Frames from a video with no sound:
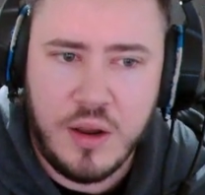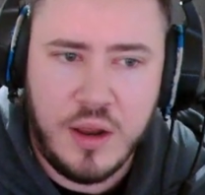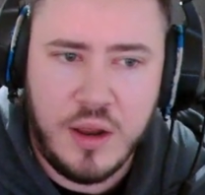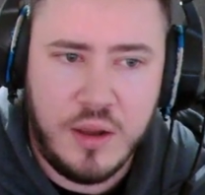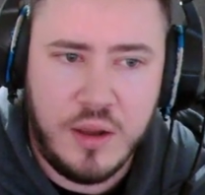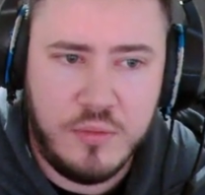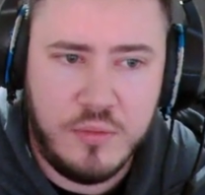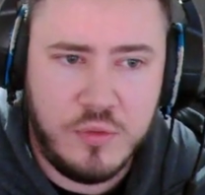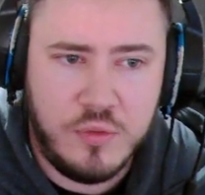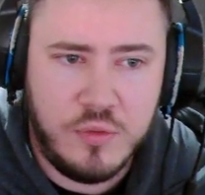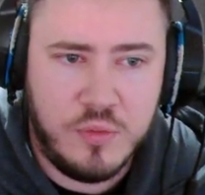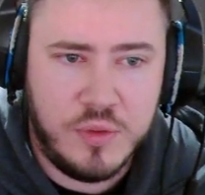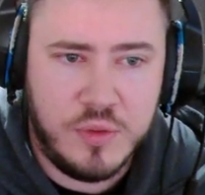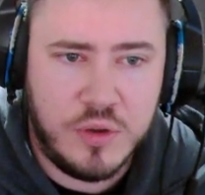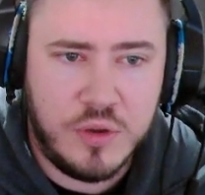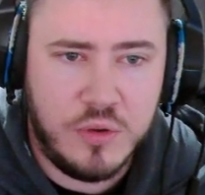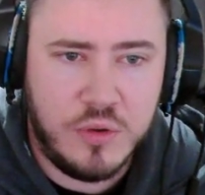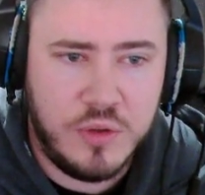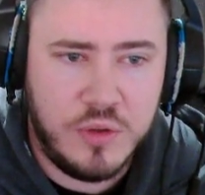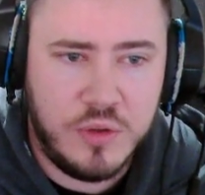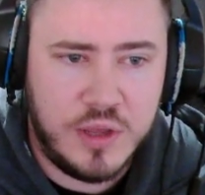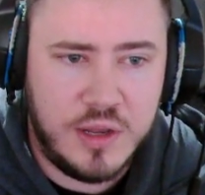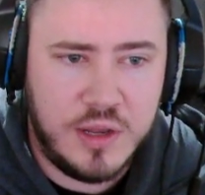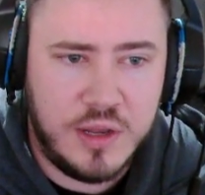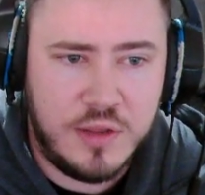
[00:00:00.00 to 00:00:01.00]
We will be
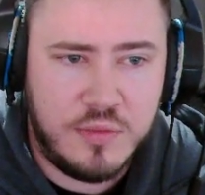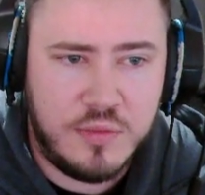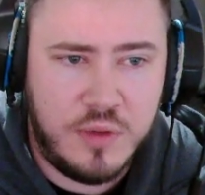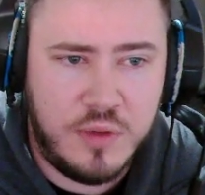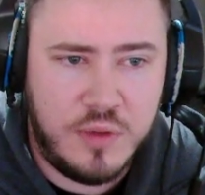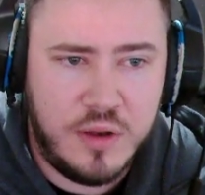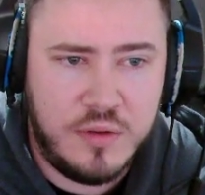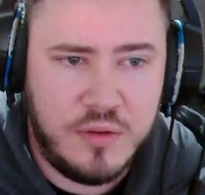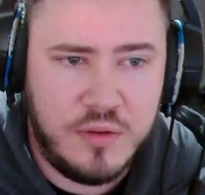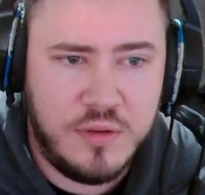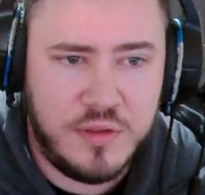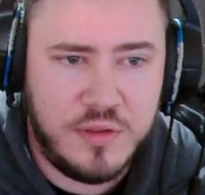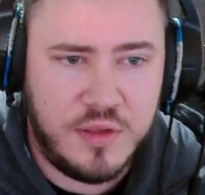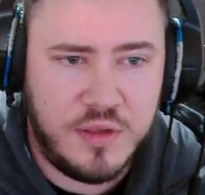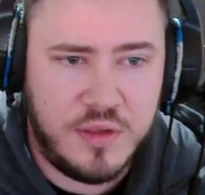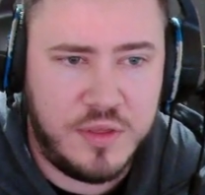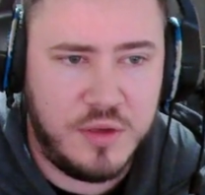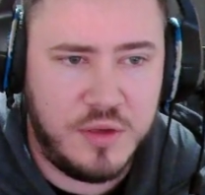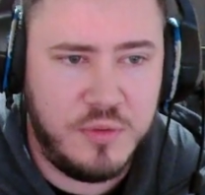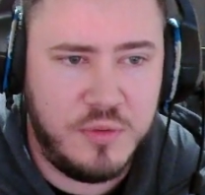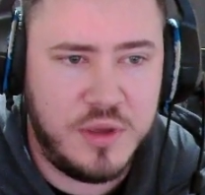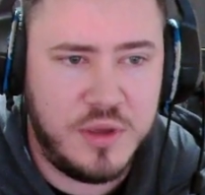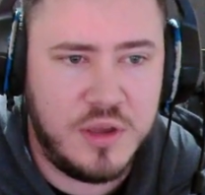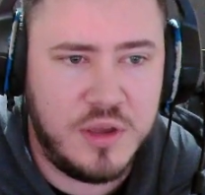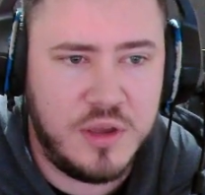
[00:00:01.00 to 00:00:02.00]
calling at least one. There's nothing
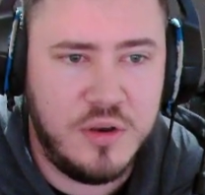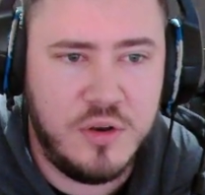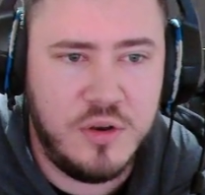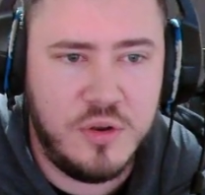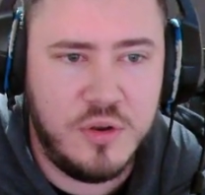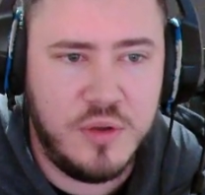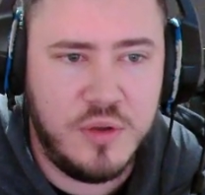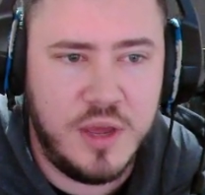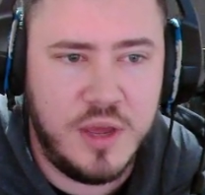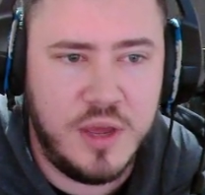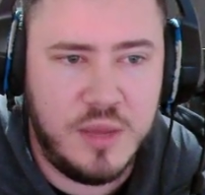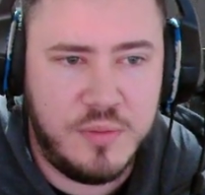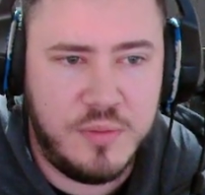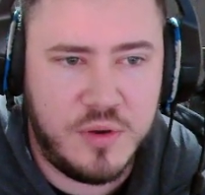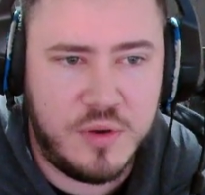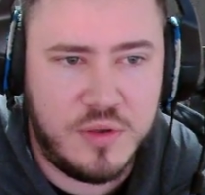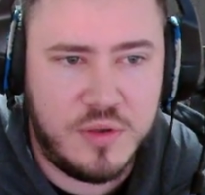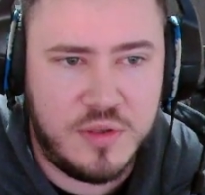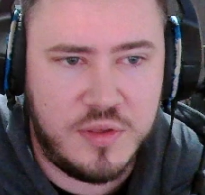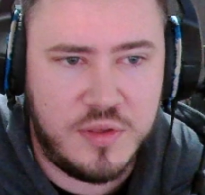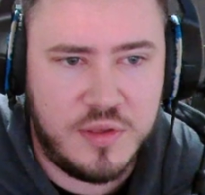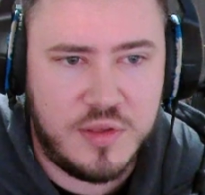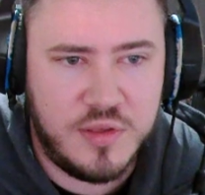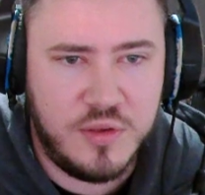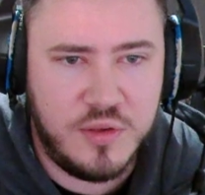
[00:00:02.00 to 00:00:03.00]
we can do here because
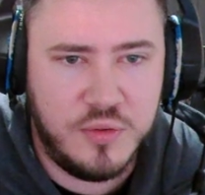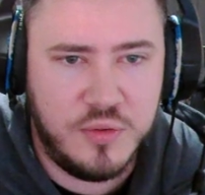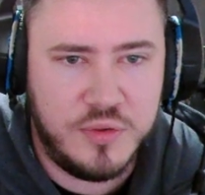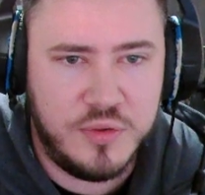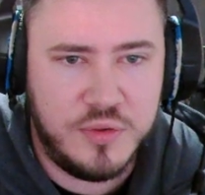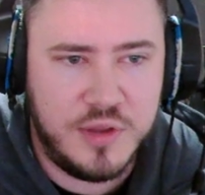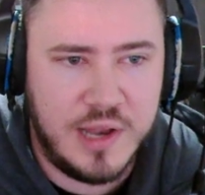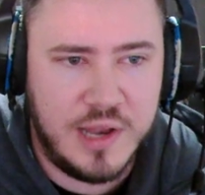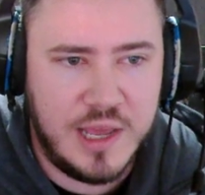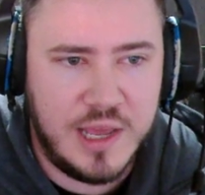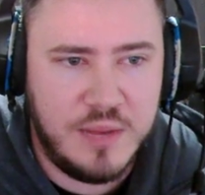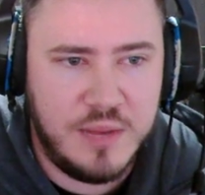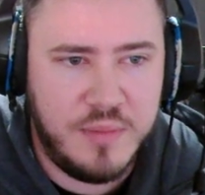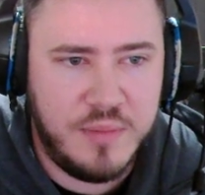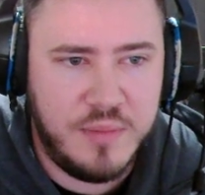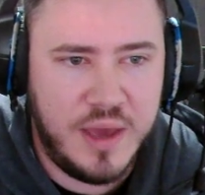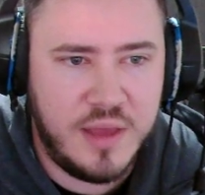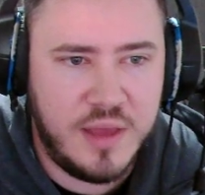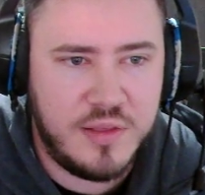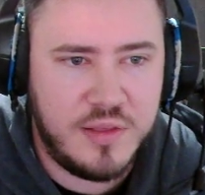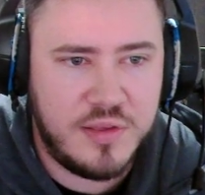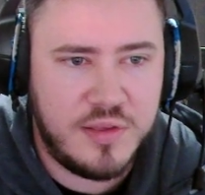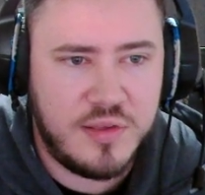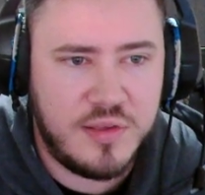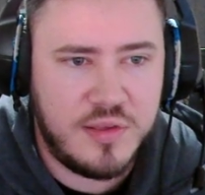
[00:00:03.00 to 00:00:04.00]
it's still delayed
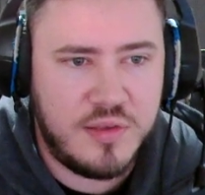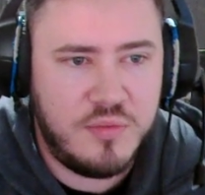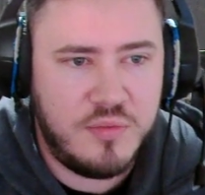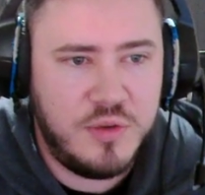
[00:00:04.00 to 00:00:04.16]
bets.